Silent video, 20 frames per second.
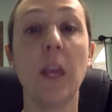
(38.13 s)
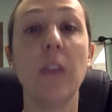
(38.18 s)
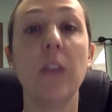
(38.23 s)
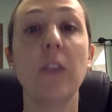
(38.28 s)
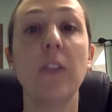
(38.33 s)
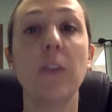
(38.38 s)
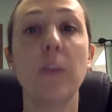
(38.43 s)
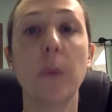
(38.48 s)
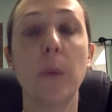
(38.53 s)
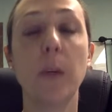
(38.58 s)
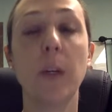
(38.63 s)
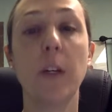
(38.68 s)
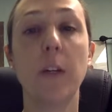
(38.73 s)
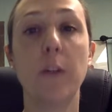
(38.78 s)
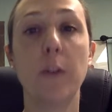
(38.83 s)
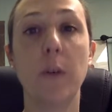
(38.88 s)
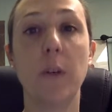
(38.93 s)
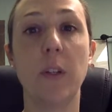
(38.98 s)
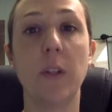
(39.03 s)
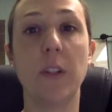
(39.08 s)
This is what we're going to
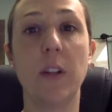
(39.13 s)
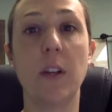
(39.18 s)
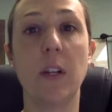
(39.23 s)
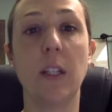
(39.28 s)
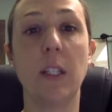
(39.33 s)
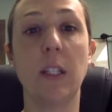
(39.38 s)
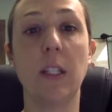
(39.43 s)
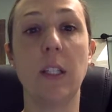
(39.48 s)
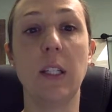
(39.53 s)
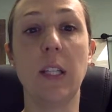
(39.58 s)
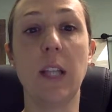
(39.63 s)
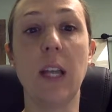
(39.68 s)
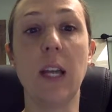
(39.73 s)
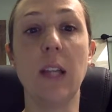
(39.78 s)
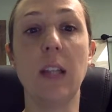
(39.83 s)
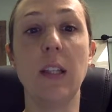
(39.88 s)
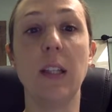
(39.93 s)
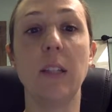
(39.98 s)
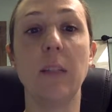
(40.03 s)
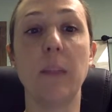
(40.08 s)
focus on
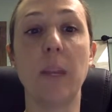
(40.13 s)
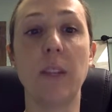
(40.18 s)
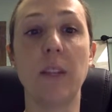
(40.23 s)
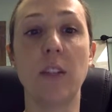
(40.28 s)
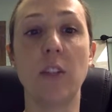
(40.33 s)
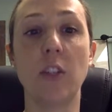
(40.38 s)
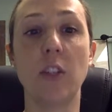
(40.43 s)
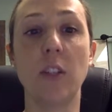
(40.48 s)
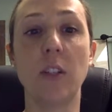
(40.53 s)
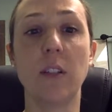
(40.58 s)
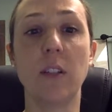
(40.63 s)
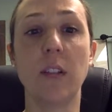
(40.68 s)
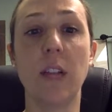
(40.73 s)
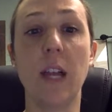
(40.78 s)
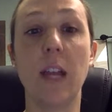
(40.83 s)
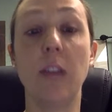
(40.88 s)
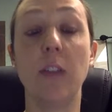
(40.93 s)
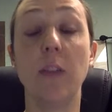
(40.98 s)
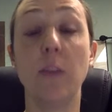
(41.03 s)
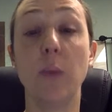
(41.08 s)
today, these messages,
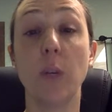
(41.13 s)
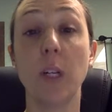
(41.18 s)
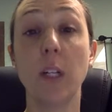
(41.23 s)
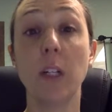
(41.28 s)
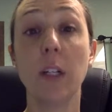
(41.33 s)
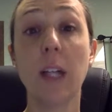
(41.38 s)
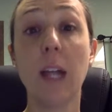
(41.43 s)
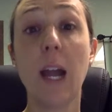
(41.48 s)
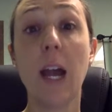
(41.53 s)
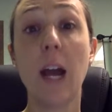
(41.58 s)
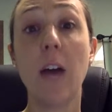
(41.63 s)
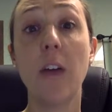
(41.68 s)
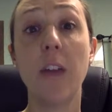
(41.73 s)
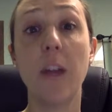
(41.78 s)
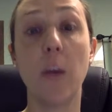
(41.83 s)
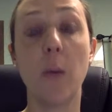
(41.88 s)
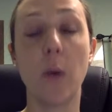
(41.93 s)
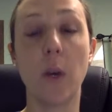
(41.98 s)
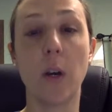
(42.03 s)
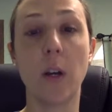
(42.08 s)
and we're going to look at how
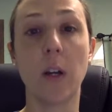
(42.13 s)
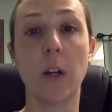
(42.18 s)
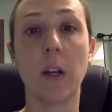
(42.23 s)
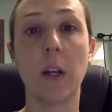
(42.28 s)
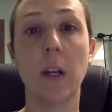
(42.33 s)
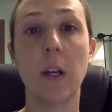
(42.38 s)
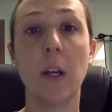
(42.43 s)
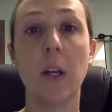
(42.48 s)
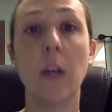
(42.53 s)
they work.